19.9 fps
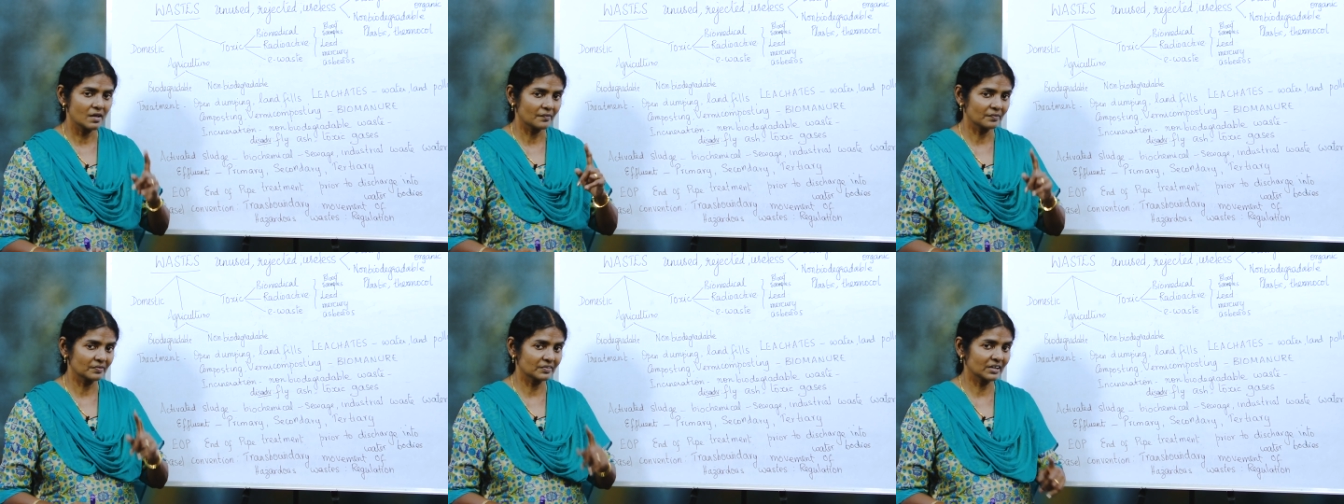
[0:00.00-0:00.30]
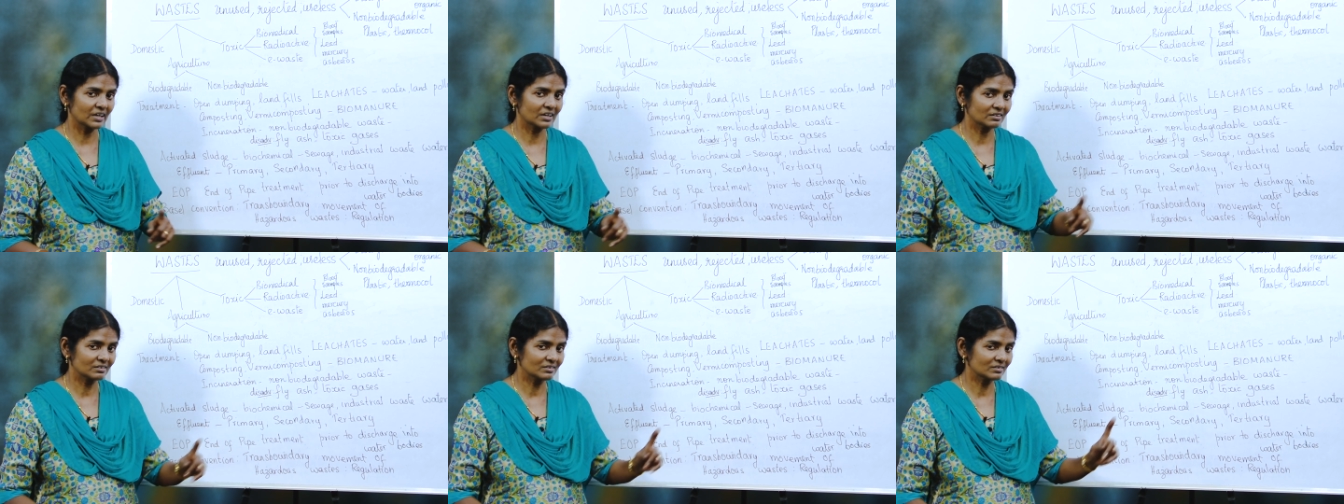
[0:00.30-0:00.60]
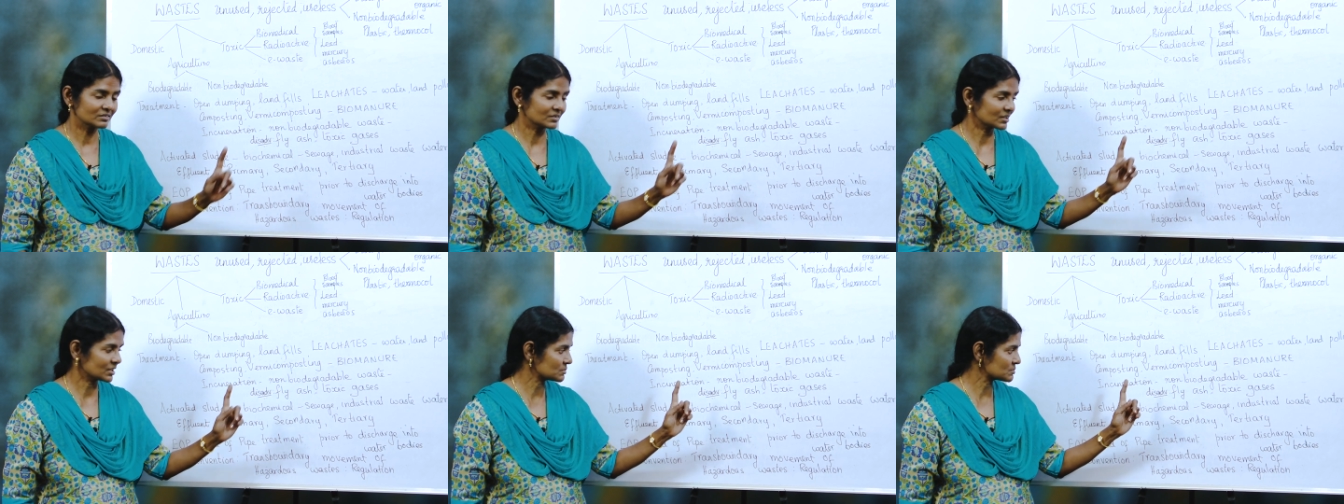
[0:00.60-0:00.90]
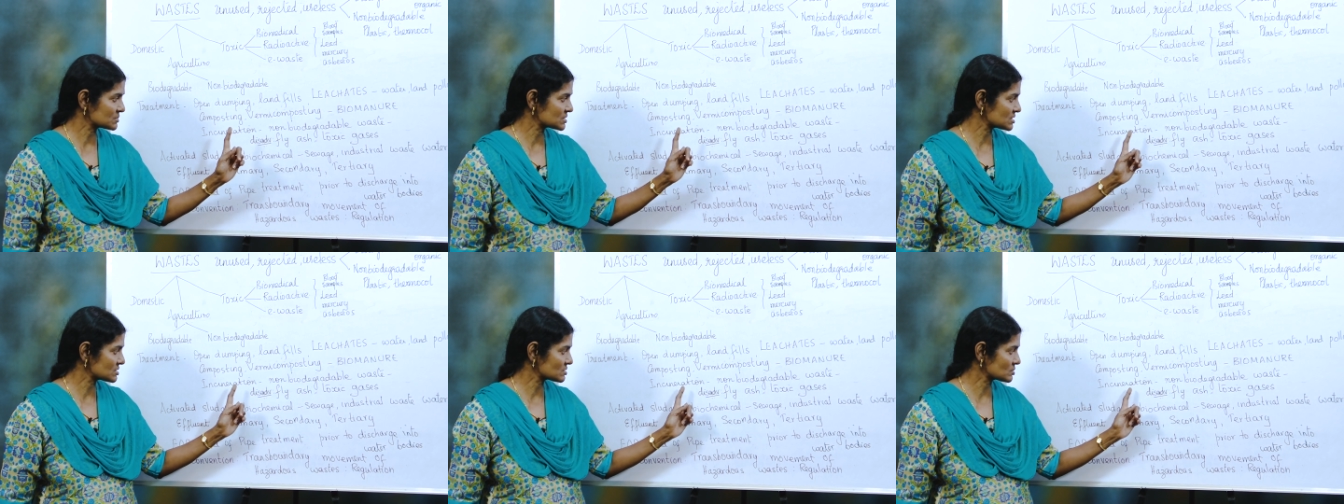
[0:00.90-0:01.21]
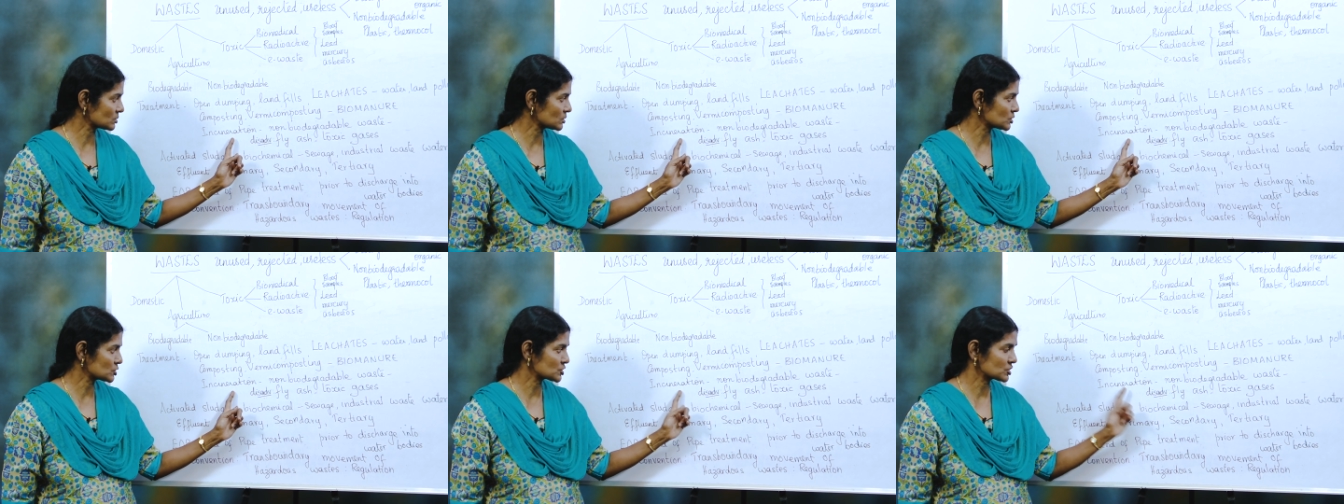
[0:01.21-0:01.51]
Then comes the
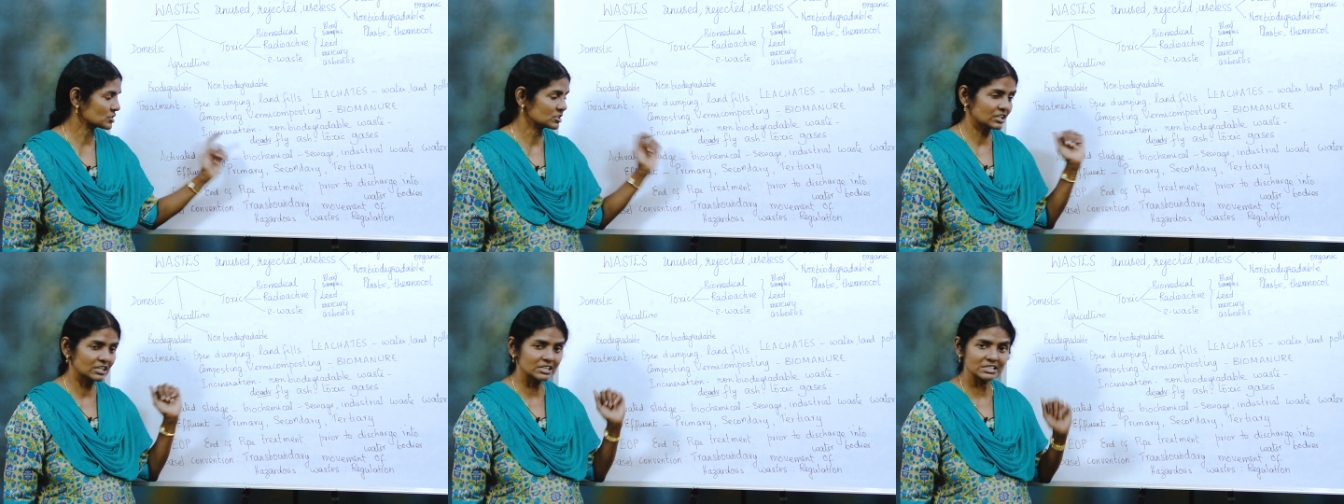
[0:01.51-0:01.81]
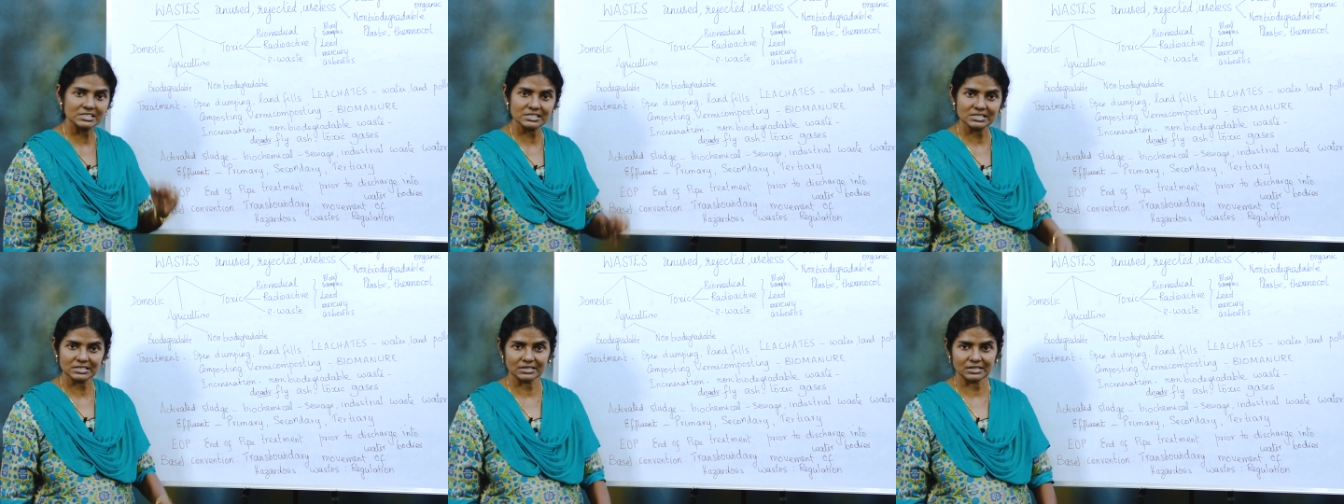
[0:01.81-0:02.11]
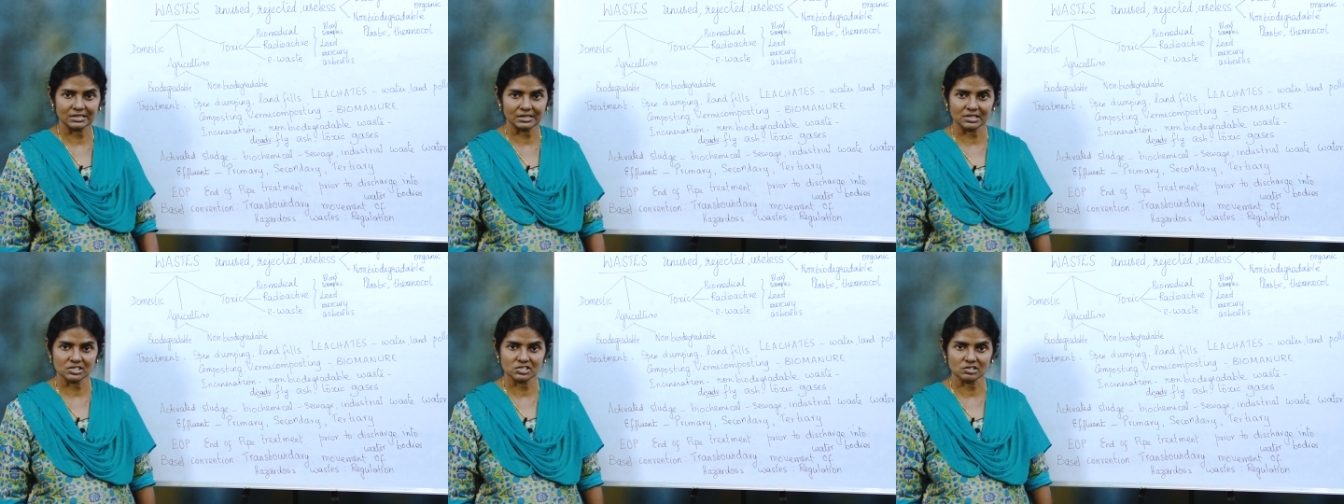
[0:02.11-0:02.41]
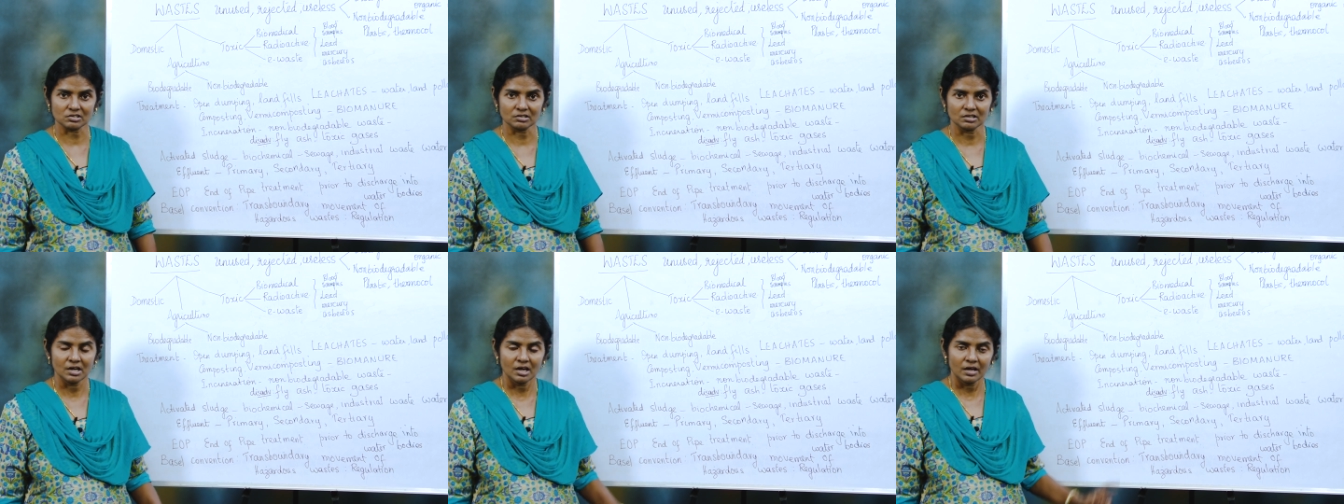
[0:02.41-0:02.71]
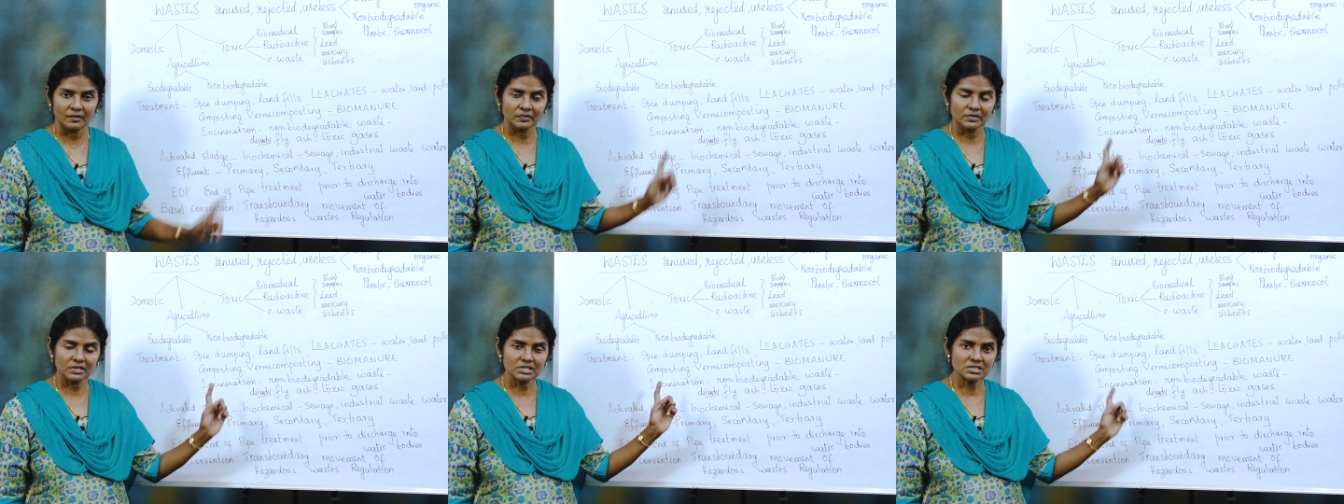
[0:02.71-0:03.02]
solution, incineration.
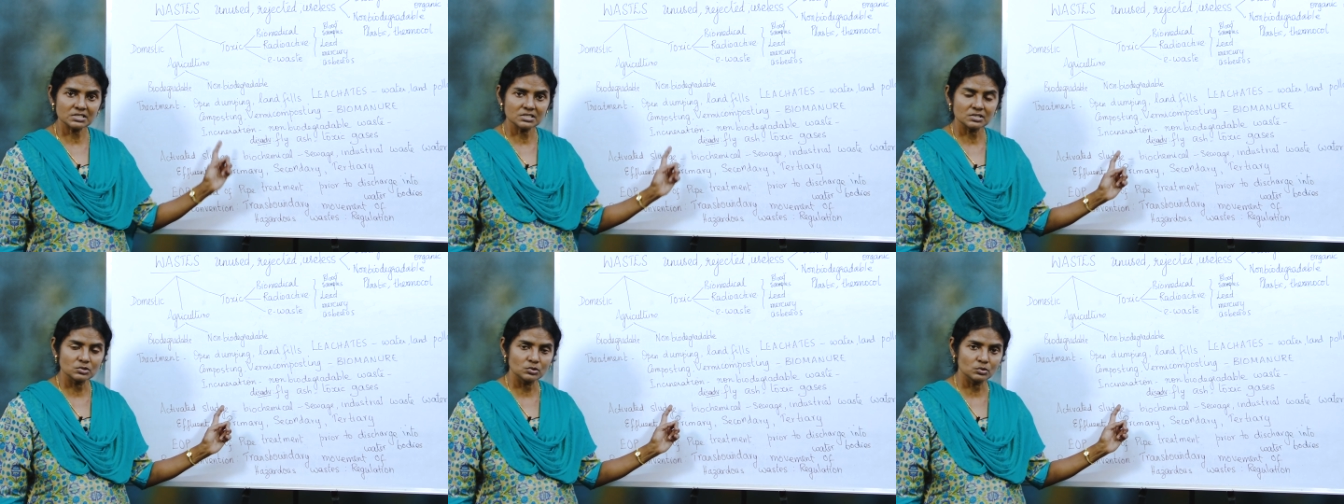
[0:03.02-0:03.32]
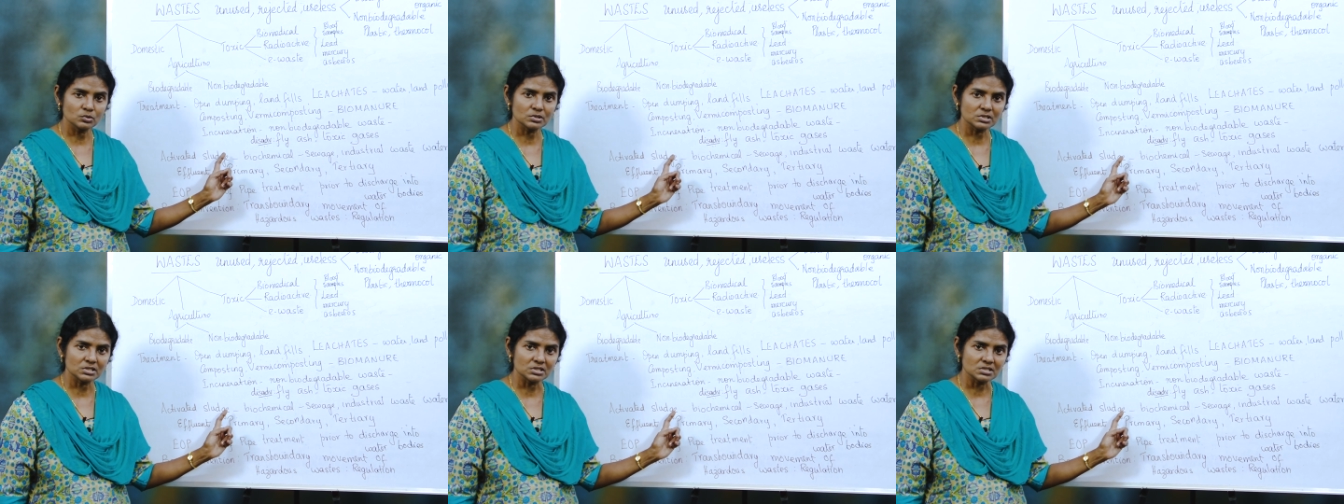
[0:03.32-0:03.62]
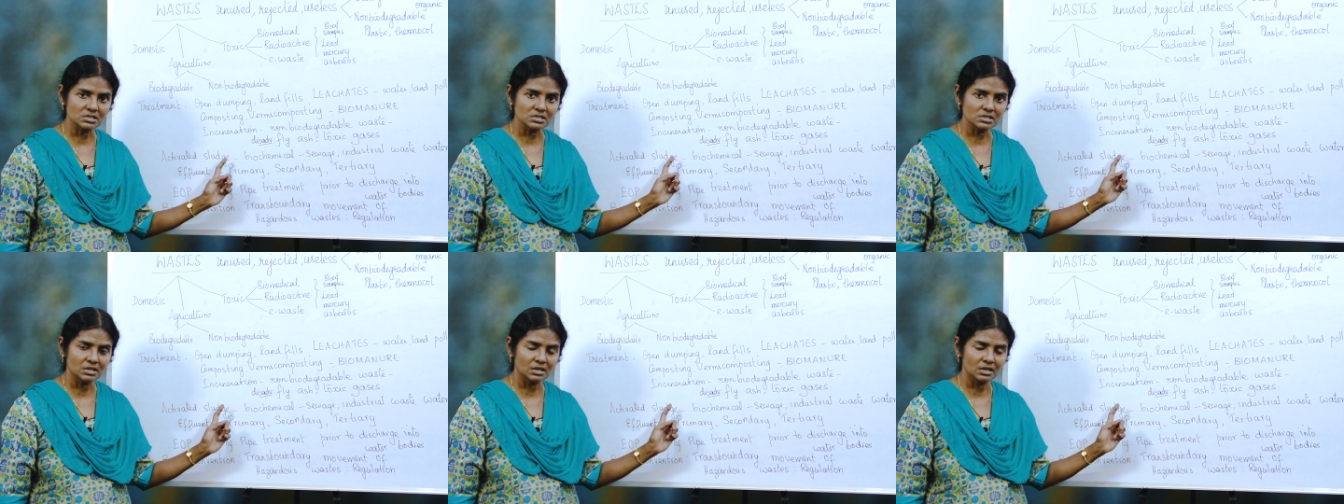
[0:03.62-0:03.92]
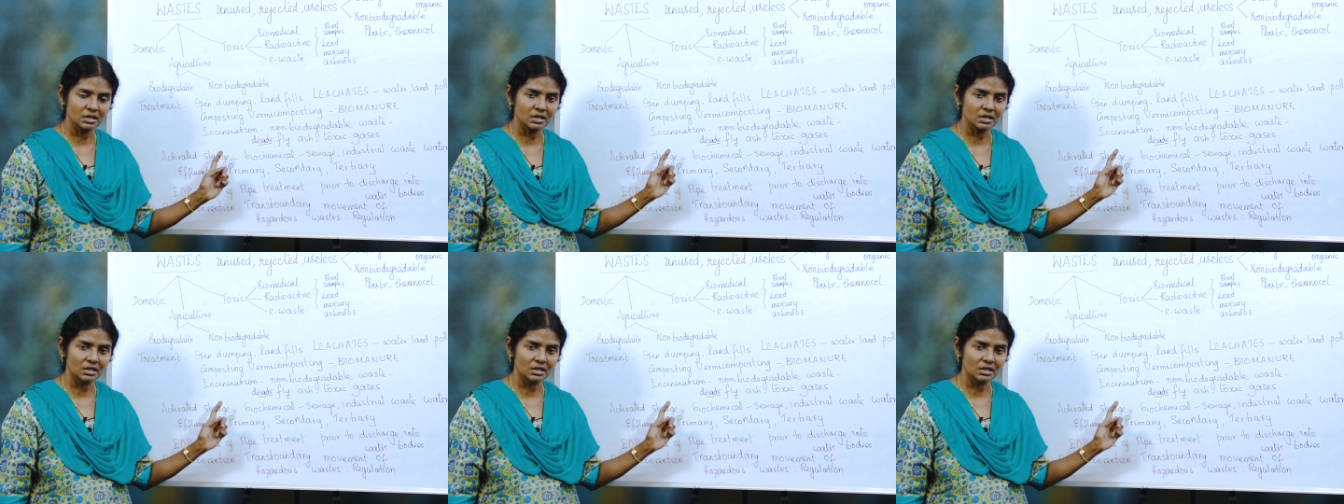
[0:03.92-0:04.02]
This uses